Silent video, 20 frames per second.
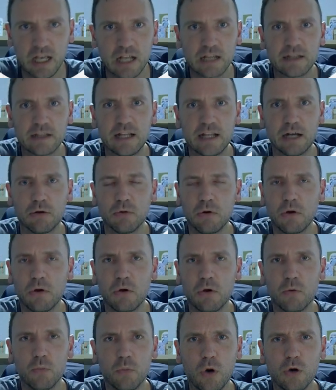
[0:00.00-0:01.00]
Now,
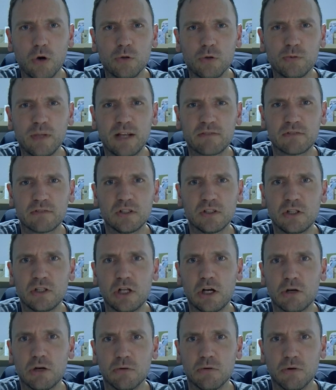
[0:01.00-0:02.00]
what would we have to
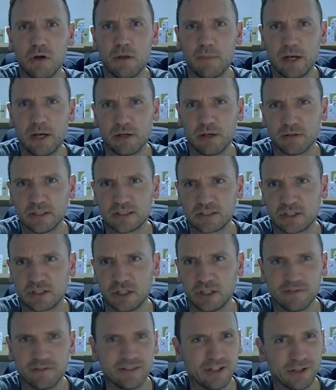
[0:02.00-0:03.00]
know about this
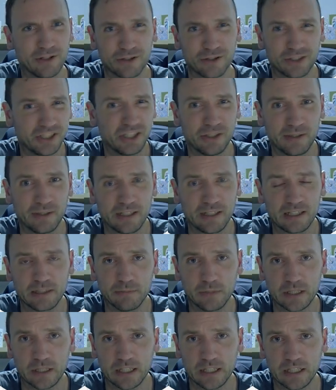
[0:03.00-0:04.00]
curve in order to do anything
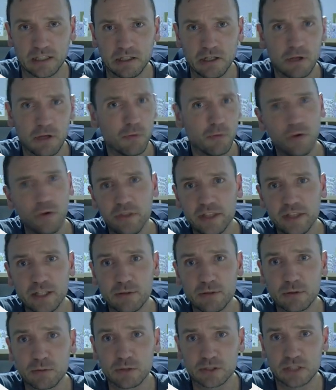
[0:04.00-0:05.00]
with it? One thing
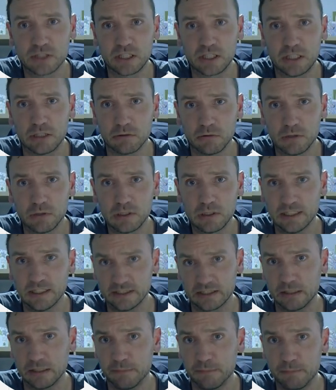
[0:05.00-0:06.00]
we'd want to know
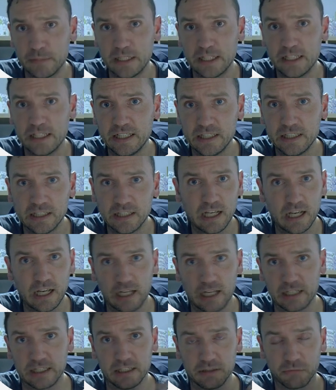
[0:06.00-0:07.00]
is the mean,
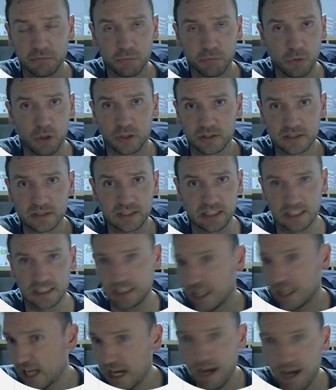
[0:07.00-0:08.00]
i.e. what's the
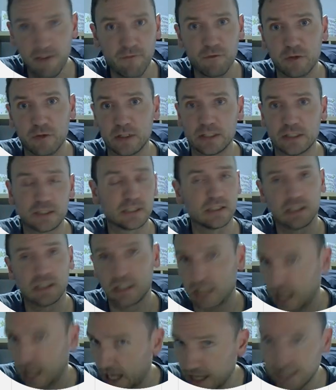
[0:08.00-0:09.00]
average
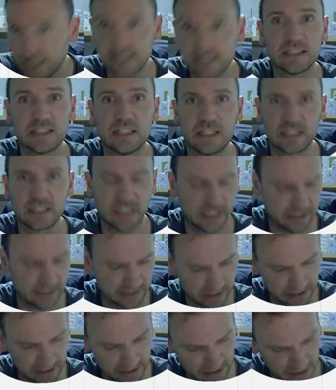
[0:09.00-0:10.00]
height in our case
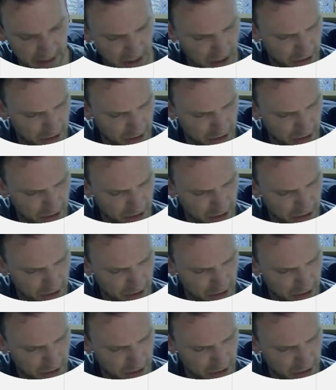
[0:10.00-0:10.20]
here.